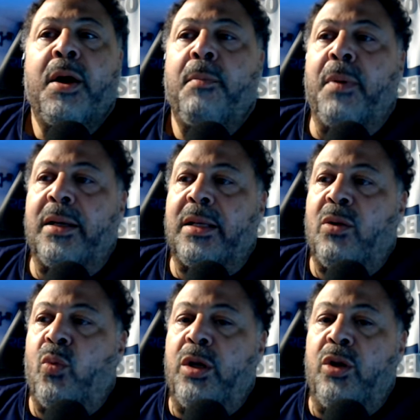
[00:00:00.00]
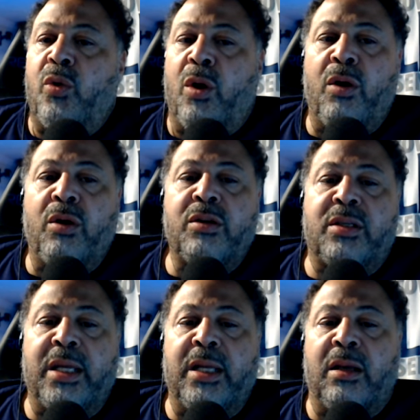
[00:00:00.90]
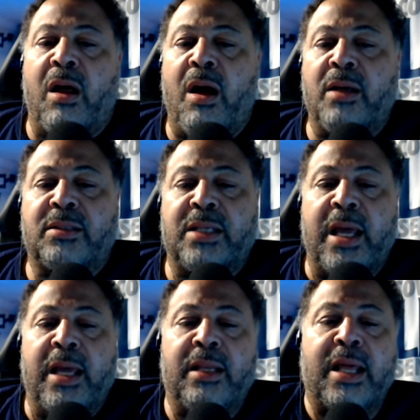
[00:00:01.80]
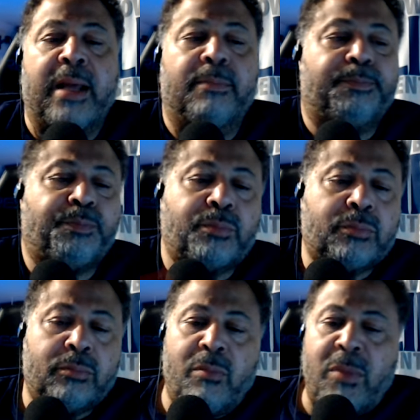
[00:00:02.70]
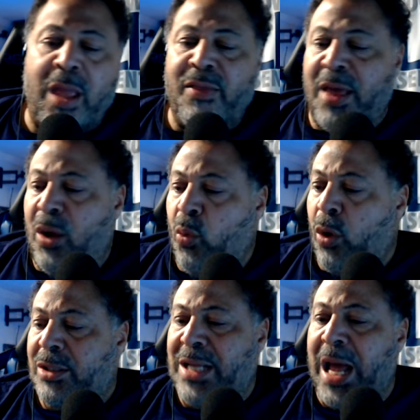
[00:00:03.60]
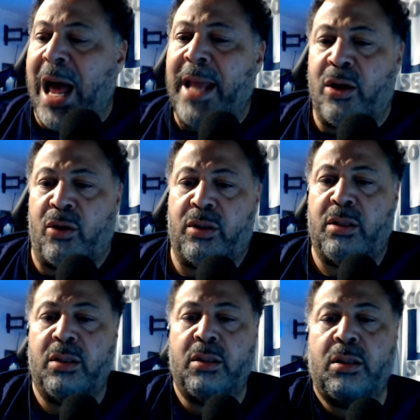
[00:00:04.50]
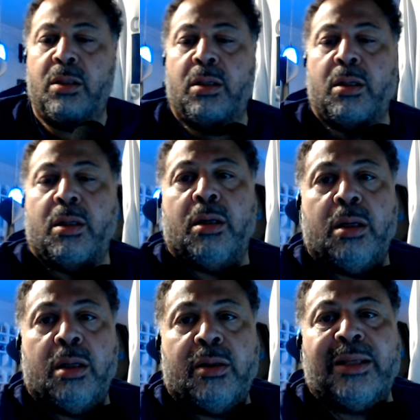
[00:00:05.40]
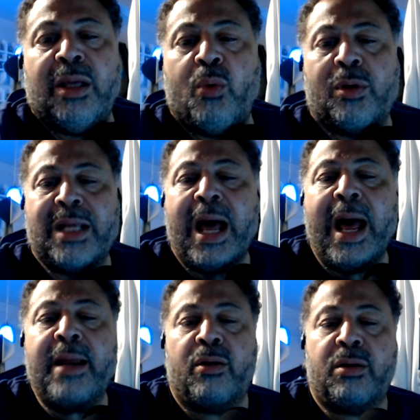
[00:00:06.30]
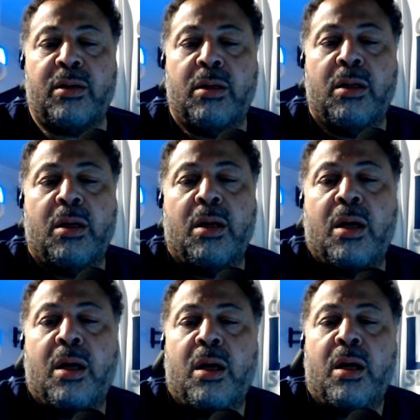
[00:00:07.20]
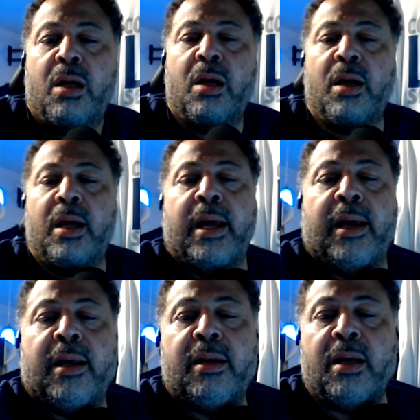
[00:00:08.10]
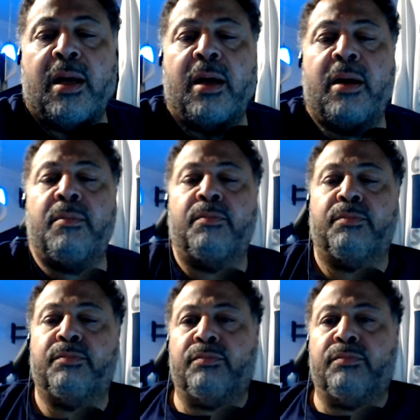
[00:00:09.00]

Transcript: But when you heard D Law saying that they were tired, that they were tired, and um,